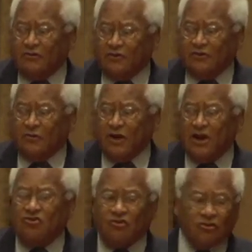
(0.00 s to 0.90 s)
was a
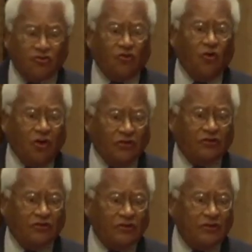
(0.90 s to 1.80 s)
major
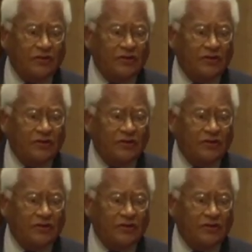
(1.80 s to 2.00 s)
source